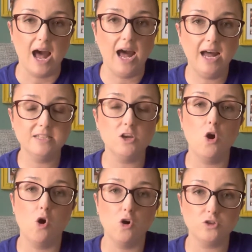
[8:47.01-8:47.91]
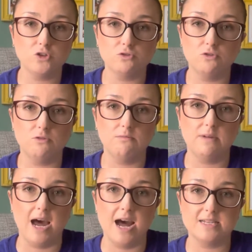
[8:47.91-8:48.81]
And it also
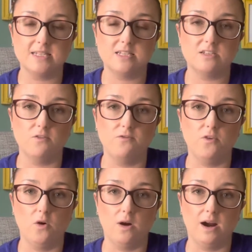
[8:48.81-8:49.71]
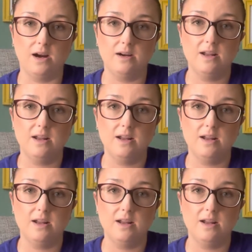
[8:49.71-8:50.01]
asks for